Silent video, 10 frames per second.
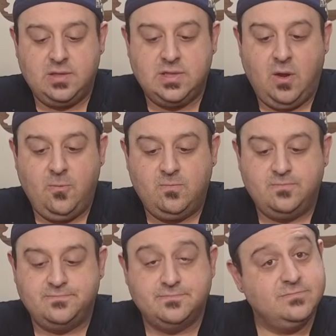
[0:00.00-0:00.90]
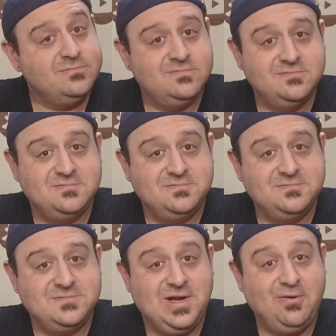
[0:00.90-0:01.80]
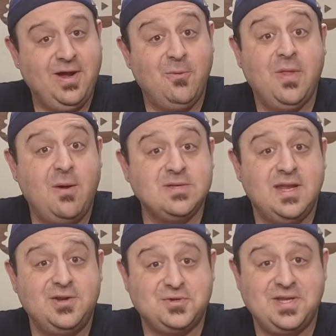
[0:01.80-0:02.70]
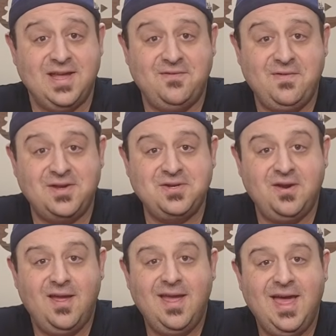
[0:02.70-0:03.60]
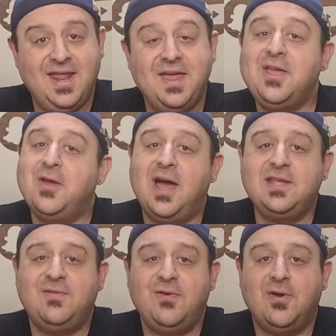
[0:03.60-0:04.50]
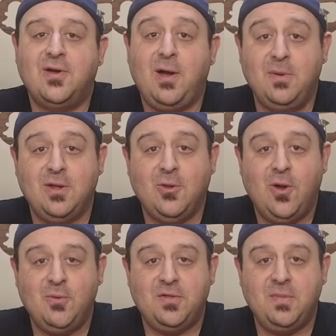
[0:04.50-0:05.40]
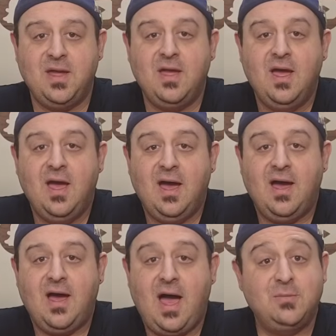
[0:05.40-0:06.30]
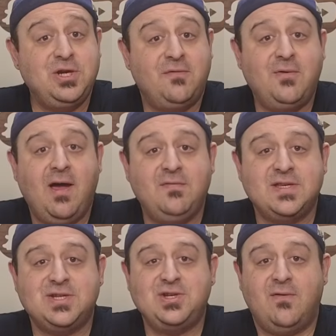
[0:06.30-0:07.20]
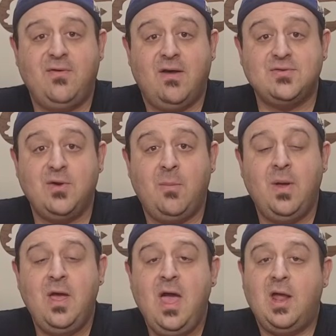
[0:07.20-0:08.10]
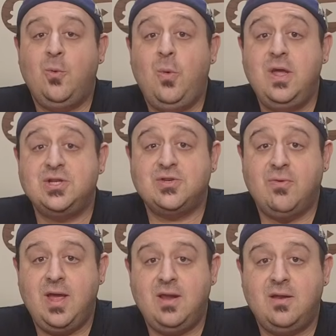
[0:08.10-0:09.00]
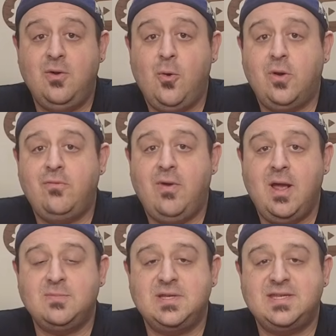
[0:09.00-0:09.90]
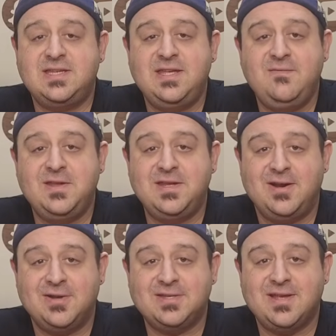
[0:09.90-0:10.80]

So, all right. Well, that was an interesting adventure, and I thank you guys for coming along with me. I'm Chef Ralph. This is Chef Ralph's Rum, and we just rated Gordon Ramsay's TV dinners.